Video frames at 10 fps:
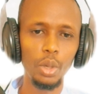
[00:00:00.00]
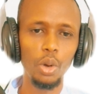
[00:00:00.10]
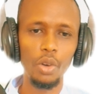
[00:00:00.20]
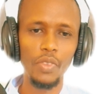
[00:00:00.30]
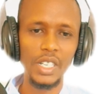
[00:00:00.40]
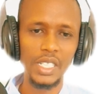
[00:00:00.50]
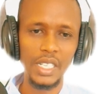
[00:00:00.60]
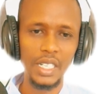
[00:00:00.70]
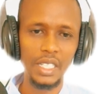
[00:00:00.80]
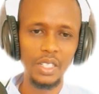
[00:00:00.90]

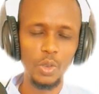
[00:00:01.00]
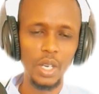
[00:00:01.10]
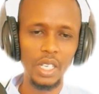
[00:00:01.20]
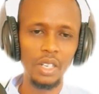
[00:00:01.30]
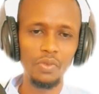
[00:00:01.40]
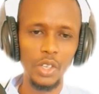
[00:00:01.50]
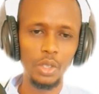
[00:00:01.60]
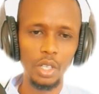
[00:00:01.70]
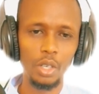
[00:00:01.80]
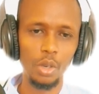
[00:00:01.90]
overstate your
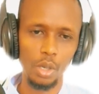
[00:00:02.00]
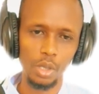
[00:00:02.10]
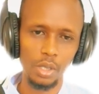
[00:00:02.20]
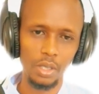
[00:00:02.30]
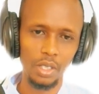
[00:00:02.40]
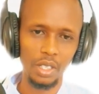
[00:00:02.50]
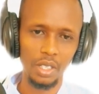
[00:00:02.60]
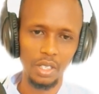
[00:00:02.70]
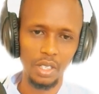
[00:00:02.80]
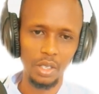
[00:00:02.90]
inventory cost.
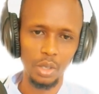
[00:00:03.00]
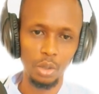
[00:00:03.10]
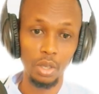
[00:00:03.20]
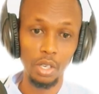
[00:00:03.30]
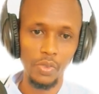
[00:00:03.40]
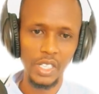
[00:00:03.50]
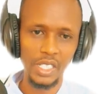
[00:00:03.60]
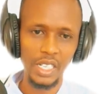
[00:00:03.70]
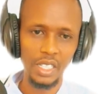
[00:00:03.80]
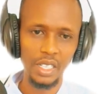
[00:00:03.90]
You will
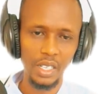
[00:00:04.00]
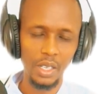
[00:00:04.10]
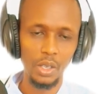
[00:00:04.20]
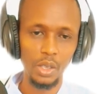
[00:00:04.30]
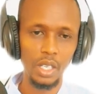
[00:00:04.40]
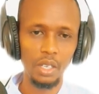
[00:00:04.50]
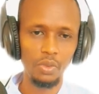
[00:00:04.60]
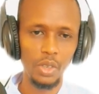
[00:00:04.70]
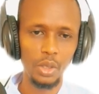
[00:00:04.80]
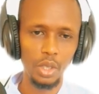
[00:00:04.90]
overstate the
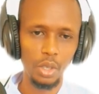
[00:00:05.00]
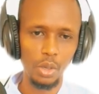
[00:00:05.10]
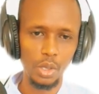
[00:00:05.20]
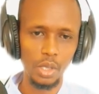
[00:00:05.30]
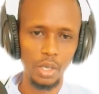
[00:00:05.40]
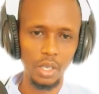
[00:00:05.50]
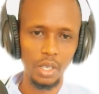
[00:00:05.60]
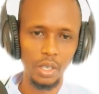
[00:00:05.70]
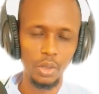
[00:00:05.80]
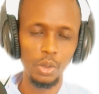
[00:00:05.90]
inventory cost
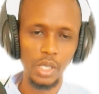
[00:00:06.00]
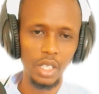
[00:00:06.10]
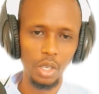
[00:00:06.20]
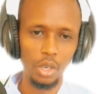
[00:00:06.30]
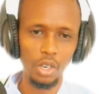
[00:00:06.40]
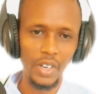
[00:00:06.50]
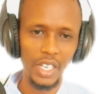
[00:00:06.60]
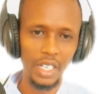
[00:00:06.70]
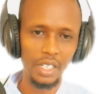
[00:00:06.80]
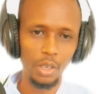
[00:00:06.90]
using the
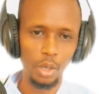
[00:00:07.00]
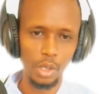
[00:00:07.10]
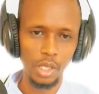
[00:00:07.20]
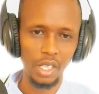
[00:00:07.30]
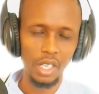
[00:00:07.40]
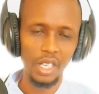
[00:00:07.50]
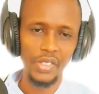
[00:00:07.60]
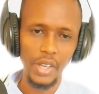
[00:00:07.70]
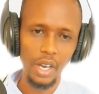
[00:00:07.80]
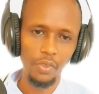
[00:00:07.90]
overhead cost.
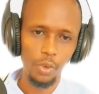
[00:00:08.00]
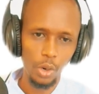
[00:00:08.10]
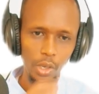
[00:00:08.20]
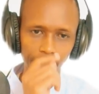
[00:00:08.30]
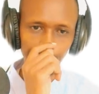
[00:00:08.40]
Therefore,